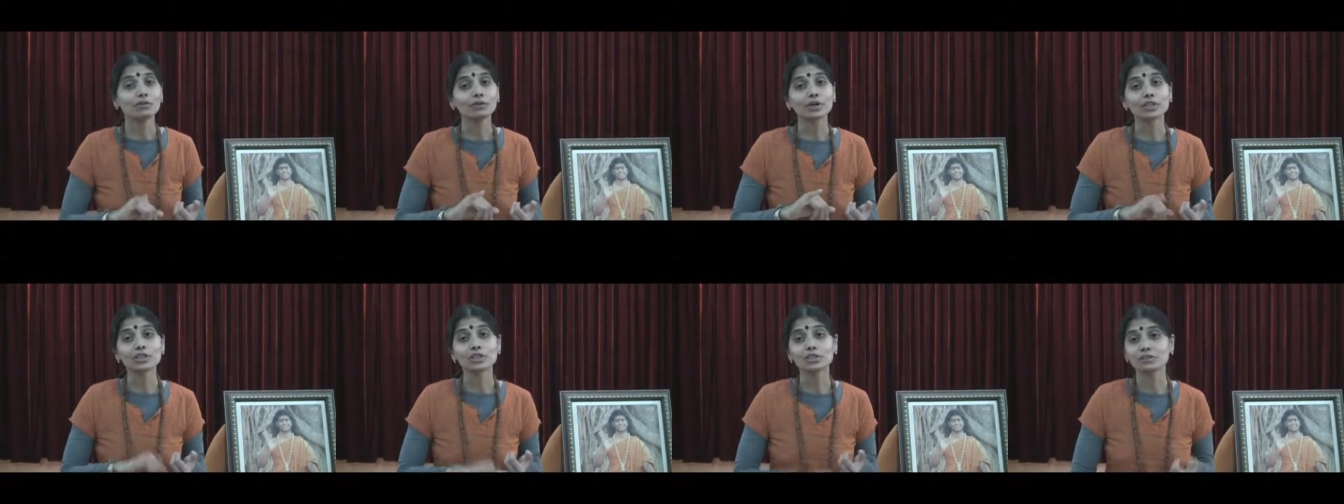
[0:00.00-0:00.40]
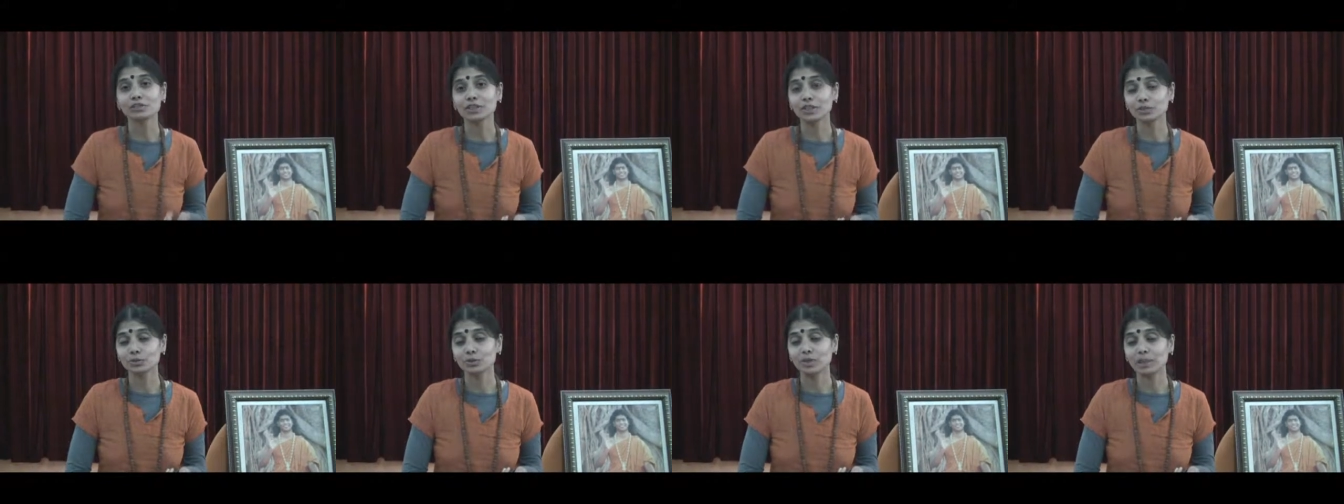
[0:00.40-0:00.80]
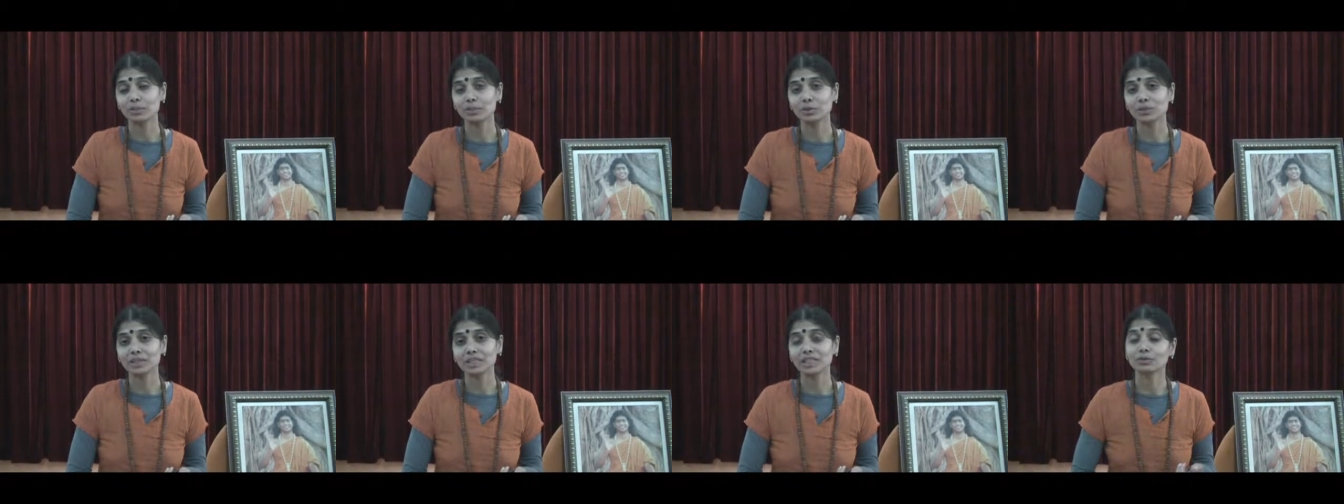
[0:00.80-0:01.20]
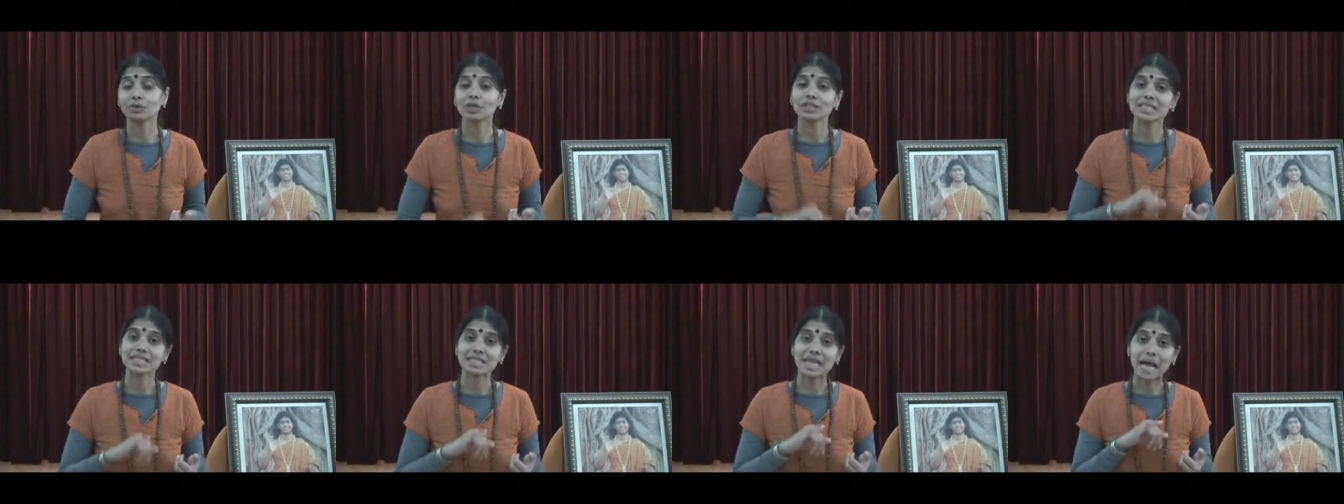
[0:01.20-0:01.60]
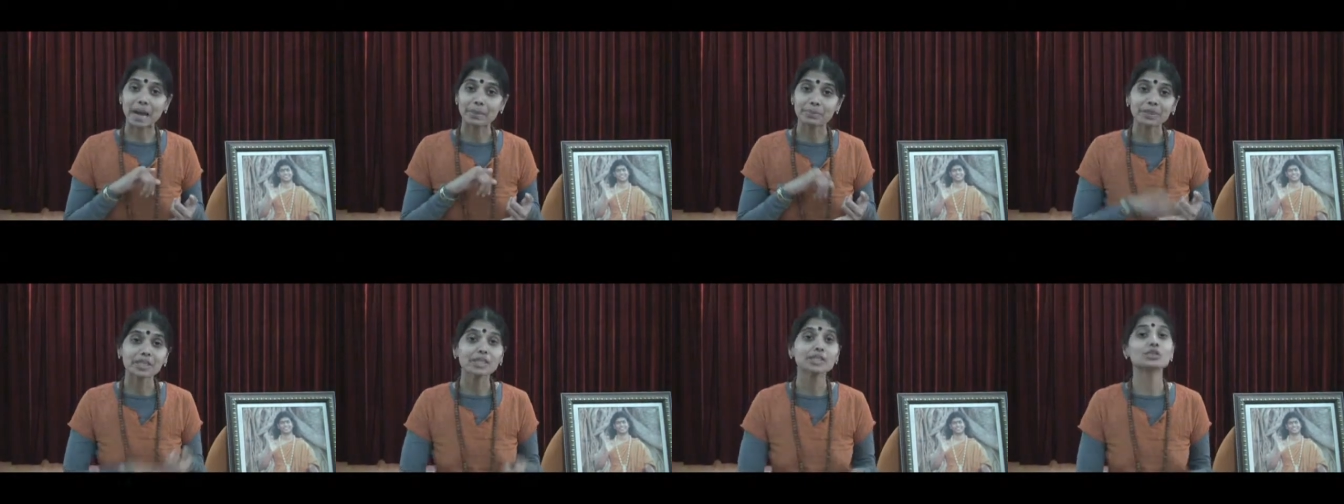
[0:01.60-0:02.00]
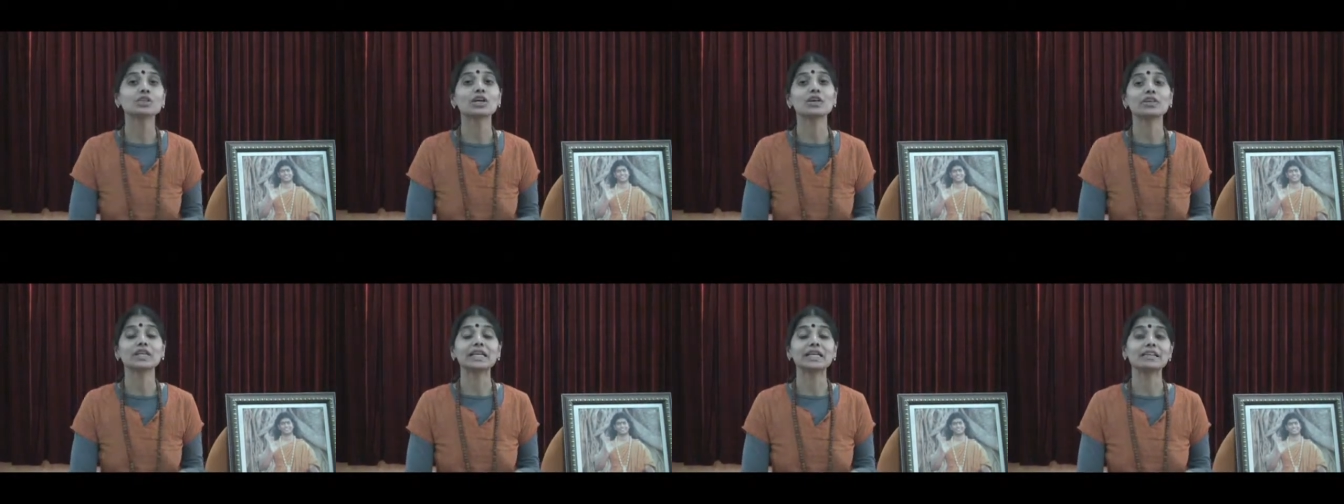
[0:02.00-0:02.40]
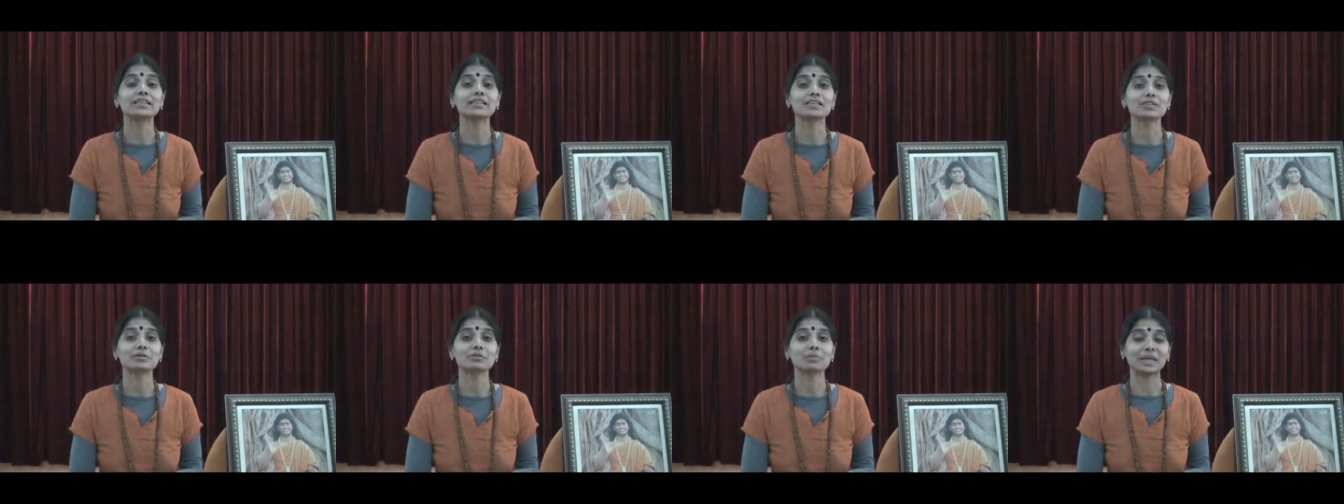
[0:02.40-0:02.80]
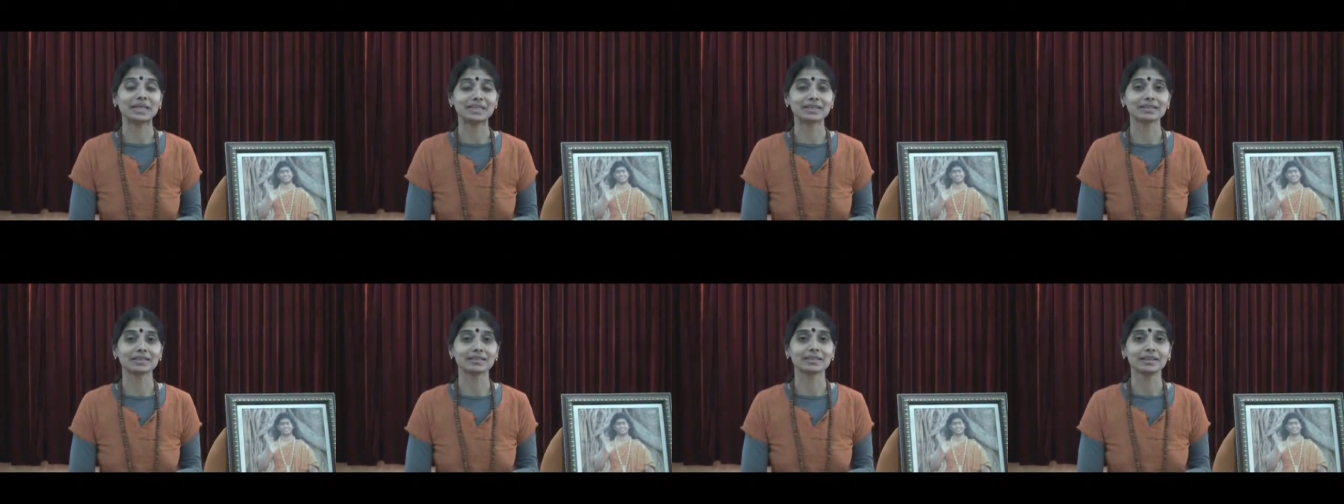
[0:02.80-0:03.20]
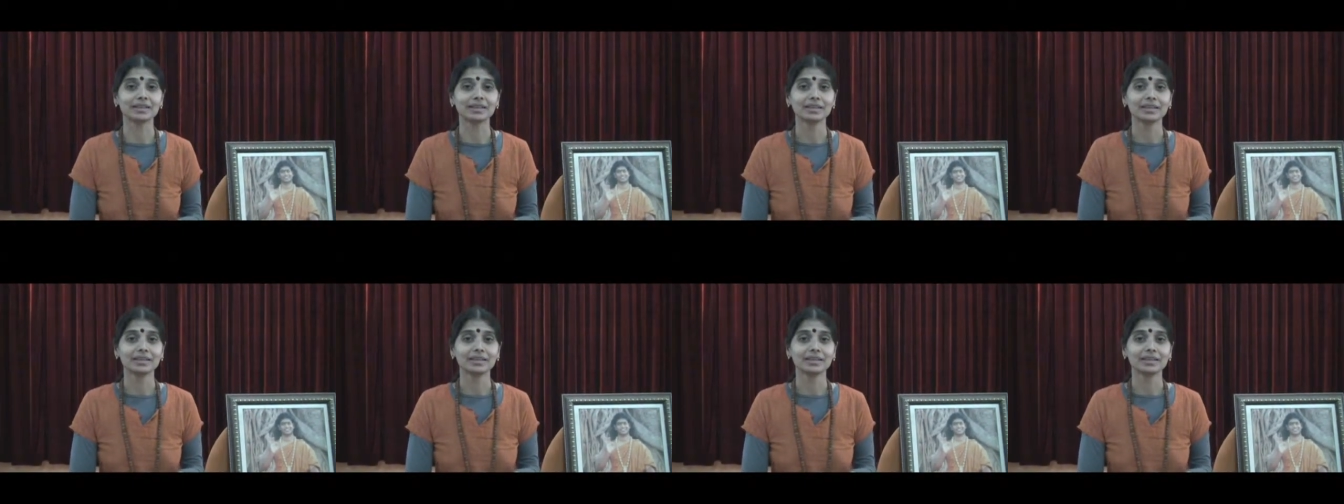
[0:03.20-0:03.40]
What should we do about it? What is happening to our inner space?